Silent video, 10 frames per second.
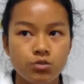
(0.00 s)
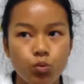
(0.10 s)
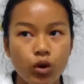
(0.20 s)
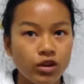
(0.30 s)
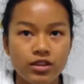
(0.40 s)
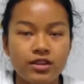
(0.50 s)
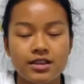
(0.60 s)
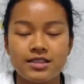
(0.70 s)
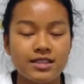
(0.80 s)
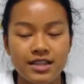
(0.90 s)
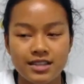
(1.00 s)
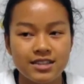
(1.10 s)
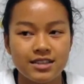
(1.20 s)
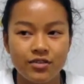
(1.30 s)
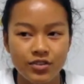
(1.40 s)
worthlessness
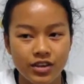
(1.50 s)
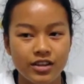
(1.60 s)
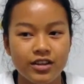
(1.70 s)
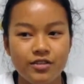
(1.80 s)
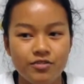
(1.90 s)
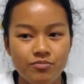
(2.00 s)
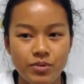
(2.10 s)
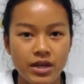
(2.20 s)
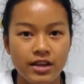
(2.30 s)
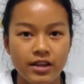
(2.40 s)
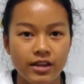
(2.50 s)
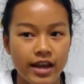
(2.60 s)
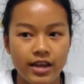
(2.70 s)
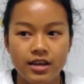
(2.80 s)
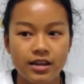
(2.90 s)
and the feeling of being
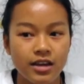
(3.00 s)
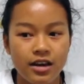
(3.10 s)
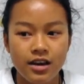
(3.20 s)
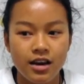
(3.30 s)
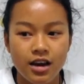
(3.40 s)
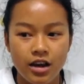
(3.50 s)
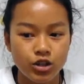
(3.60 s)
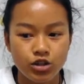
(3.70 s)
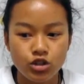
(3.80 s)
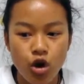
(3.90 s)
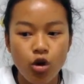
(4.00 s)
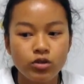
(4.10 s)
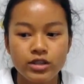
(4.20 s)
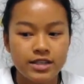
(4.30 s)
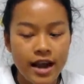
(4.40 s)
like, you're
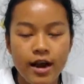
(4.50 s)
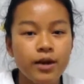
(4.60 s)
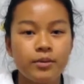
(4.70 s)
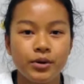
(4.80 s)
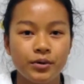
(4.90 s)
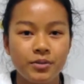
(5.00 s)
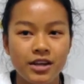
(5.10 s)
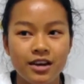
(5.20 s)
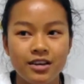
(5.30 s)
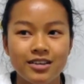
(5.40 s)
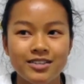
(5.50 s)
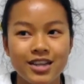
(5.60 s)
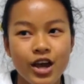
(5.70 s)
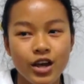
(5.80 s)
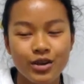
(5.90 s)
totally terrible because
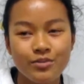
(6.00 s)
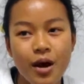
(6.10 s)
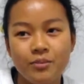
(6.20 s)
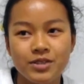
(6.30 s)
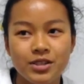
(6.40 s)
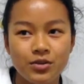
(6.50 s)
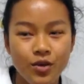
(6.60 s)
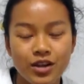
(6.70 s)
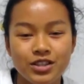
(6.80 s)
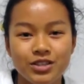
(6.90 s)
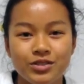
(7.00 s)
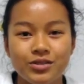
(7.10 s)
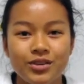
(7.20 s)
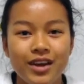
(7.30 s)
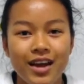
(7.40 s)
your mom didn't want you.